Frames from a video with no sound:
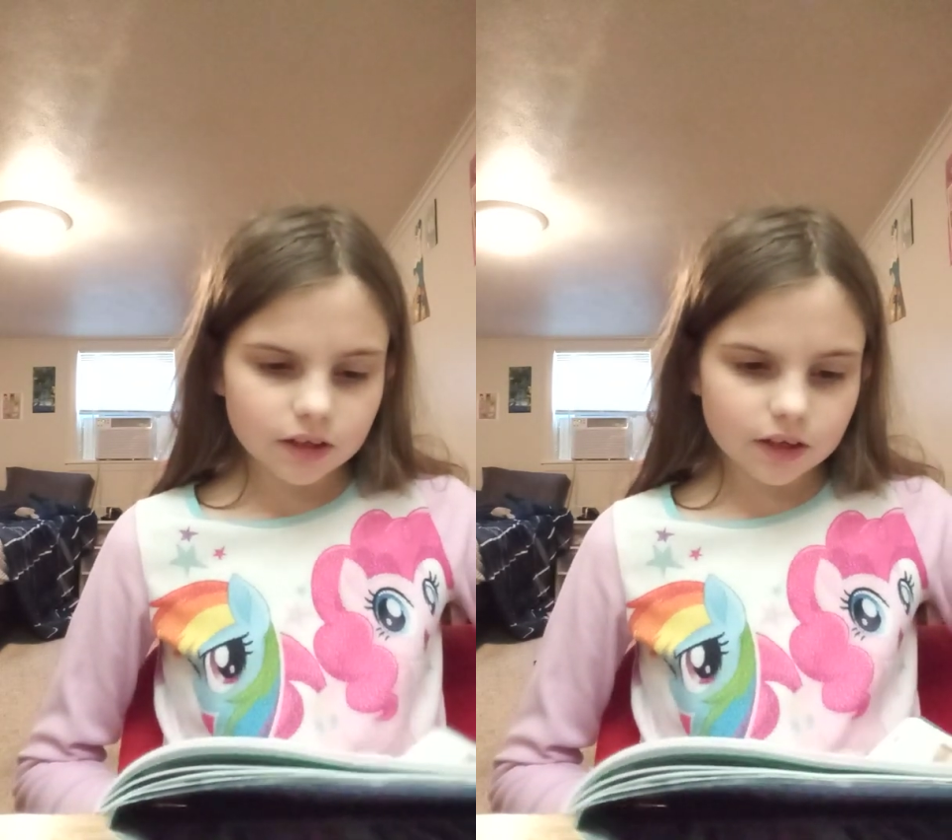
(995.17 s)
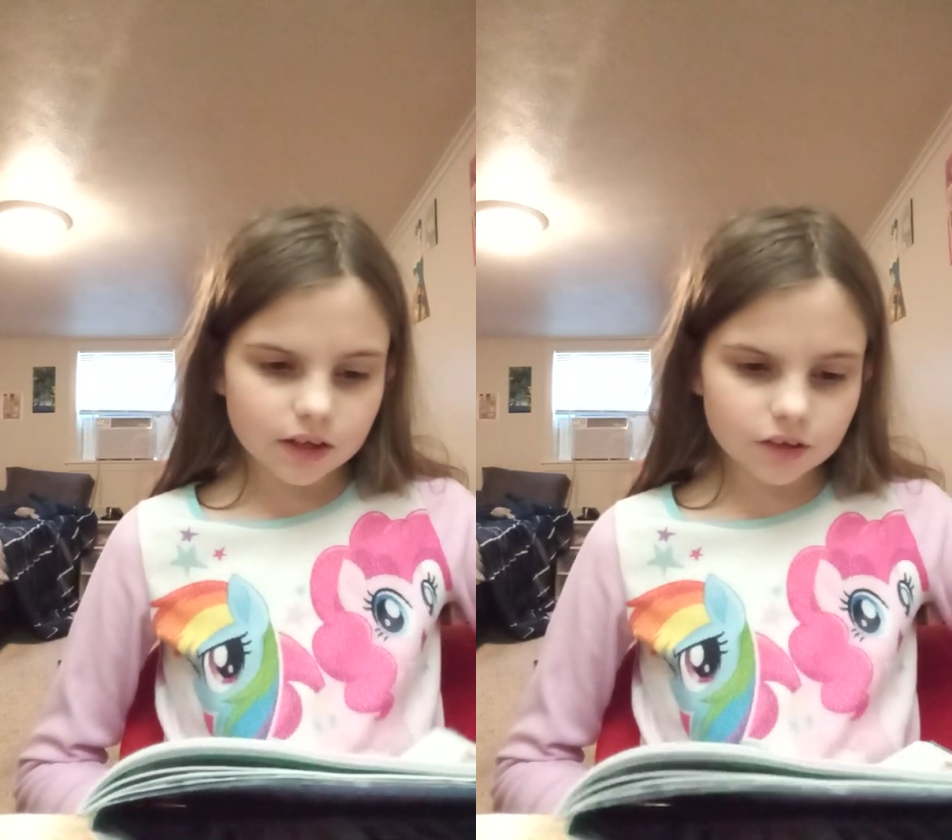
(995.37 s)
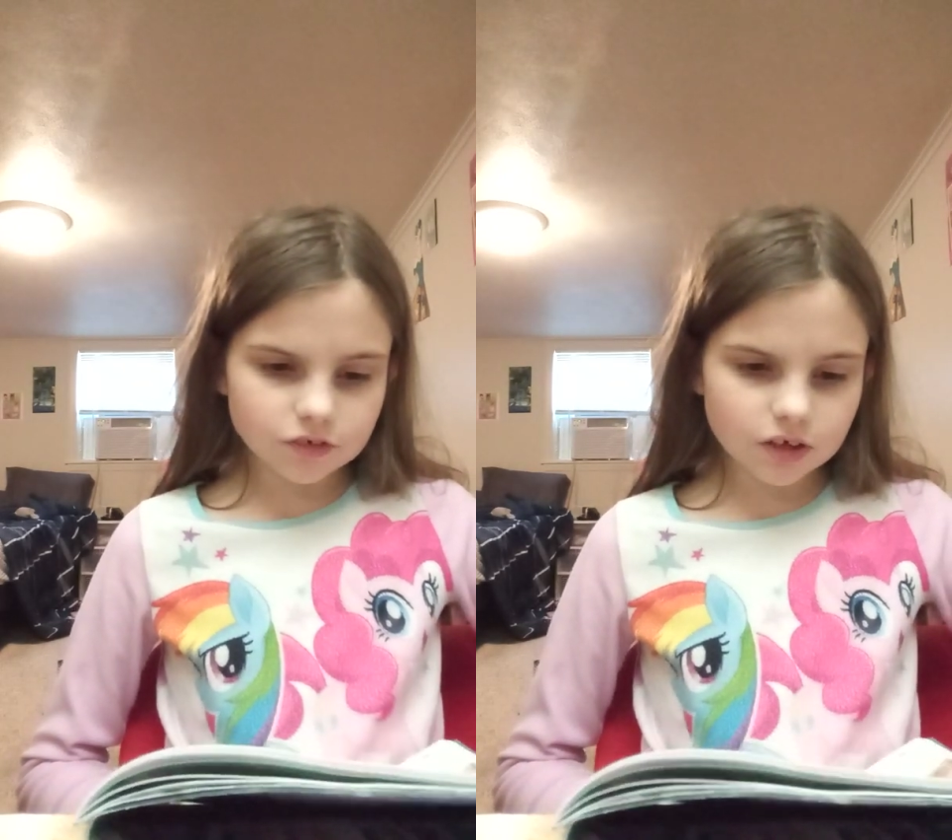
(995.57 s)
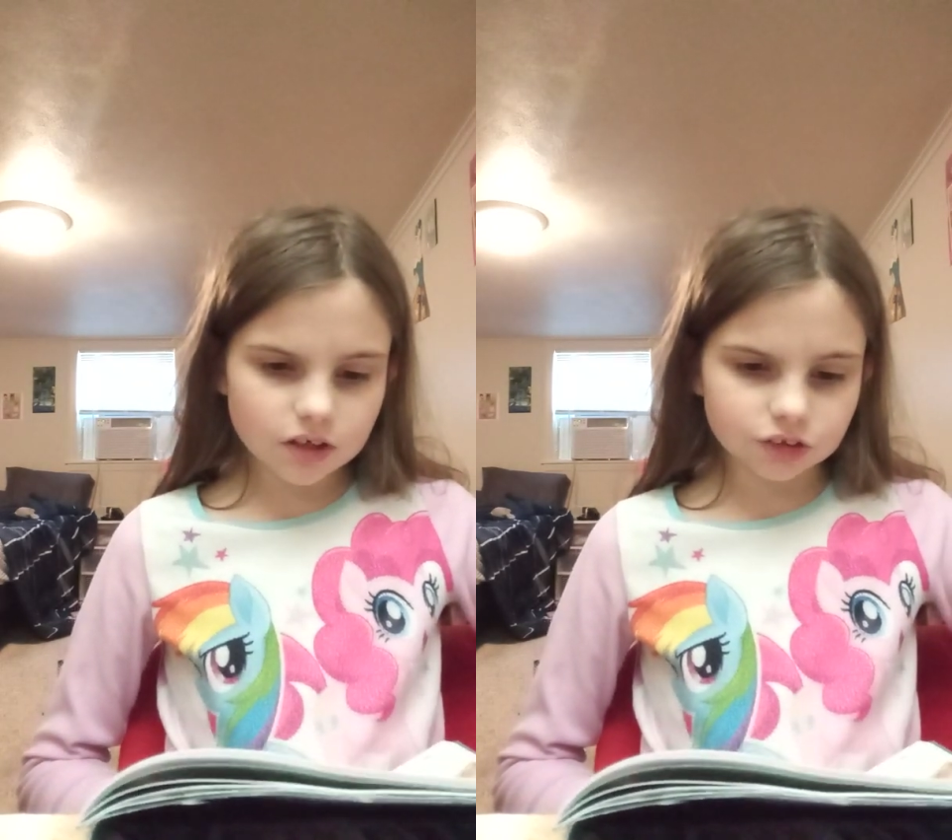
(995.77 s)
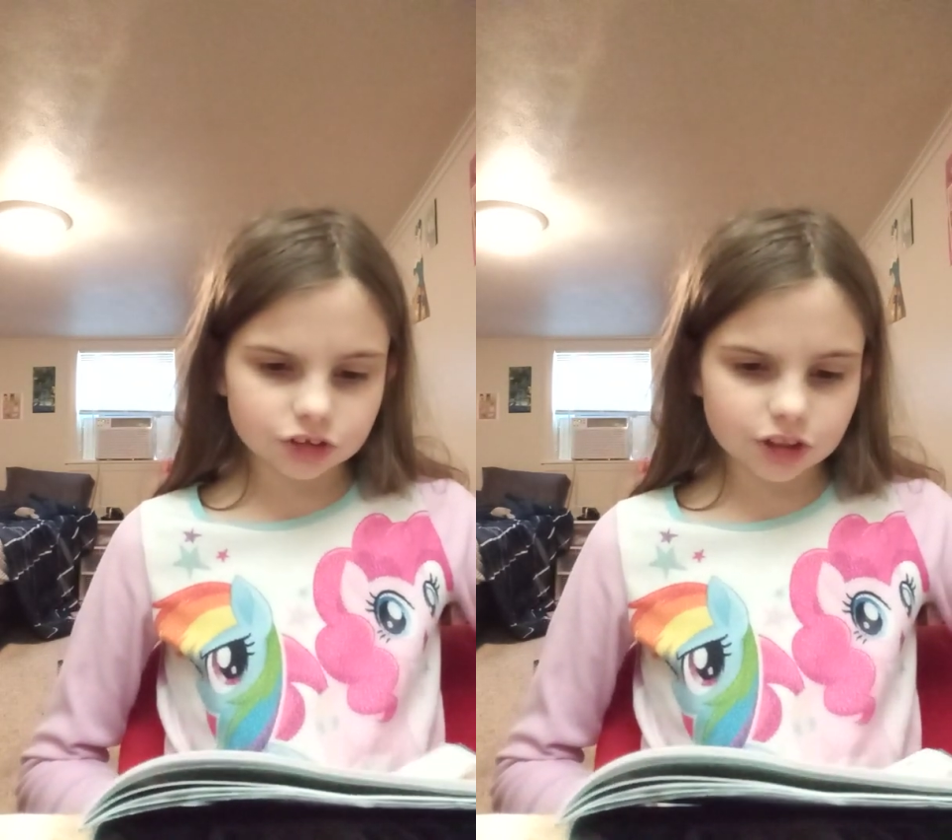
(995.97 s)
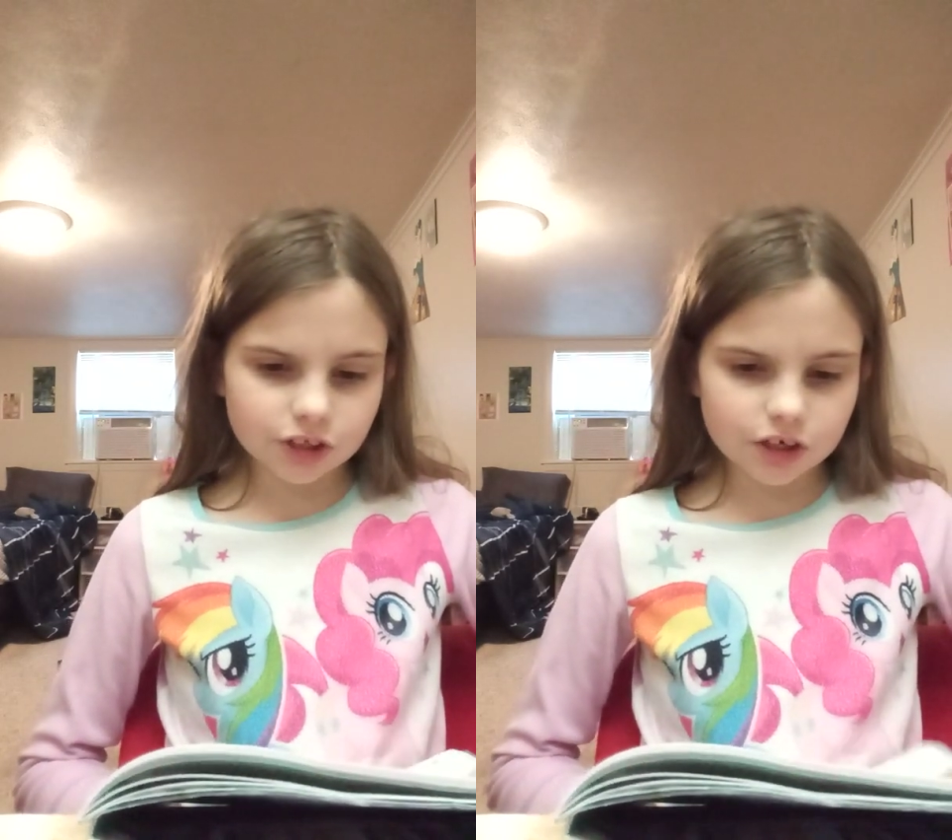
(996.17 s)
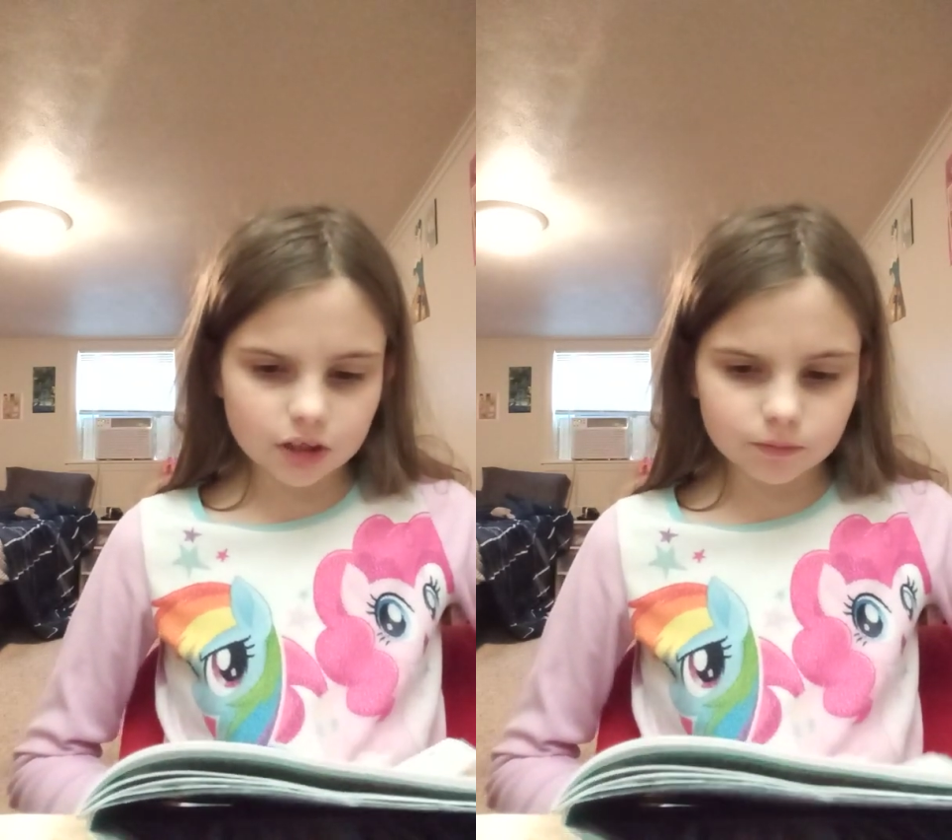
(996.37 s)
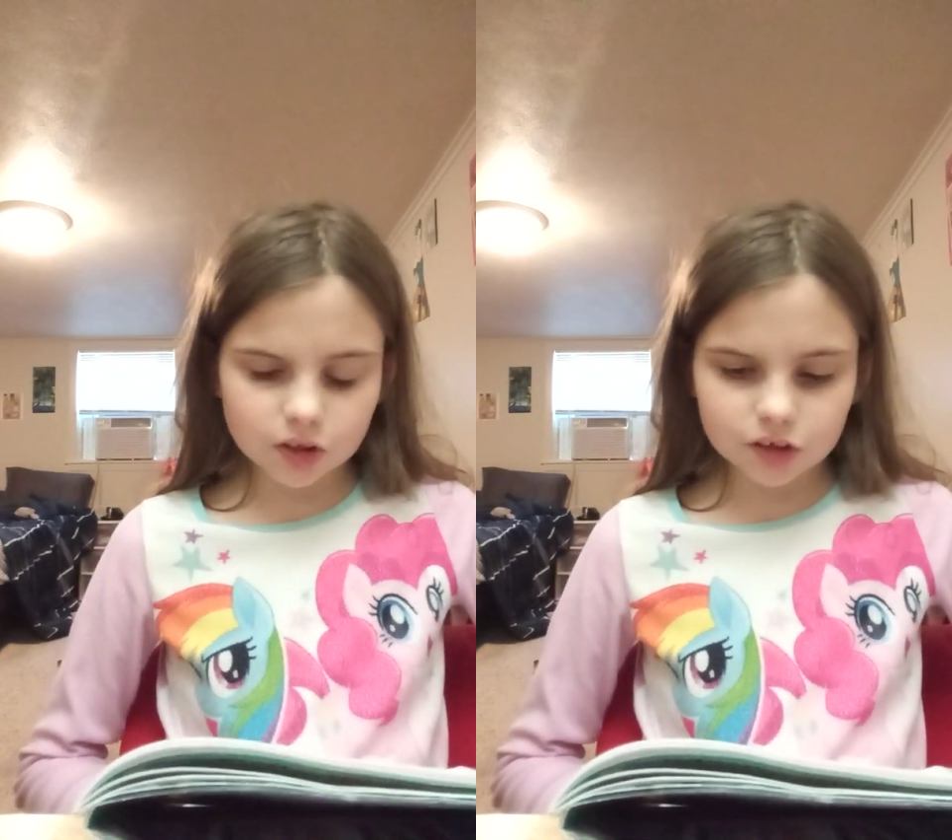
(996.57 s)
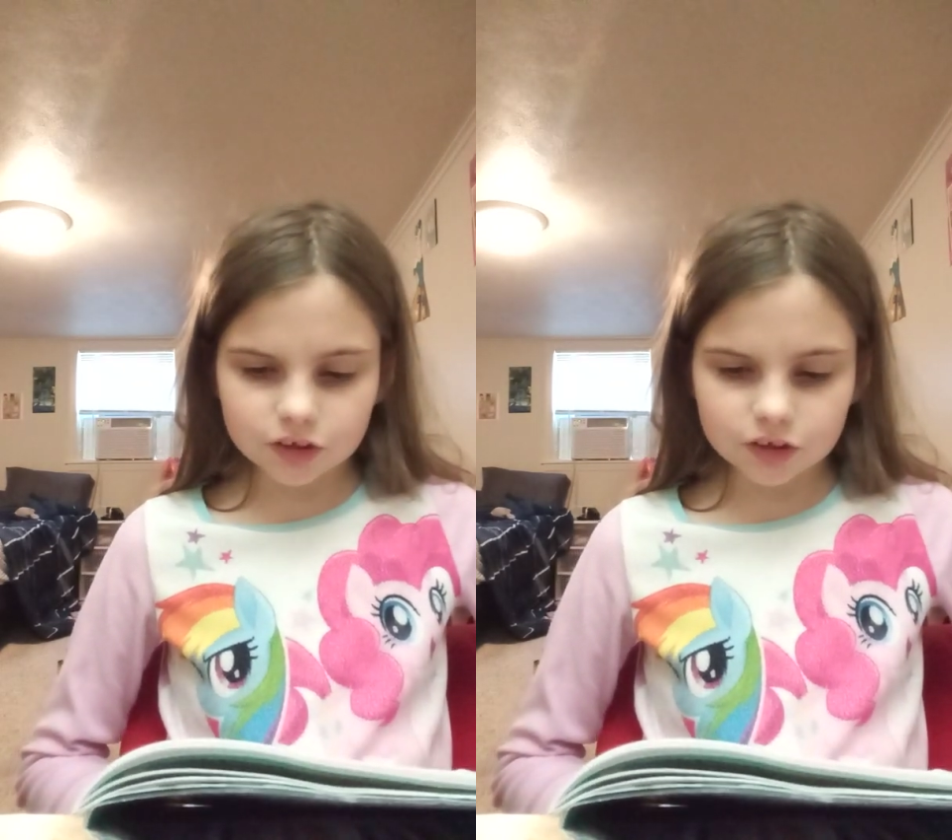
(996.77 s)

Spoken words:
Anza! She could hear him running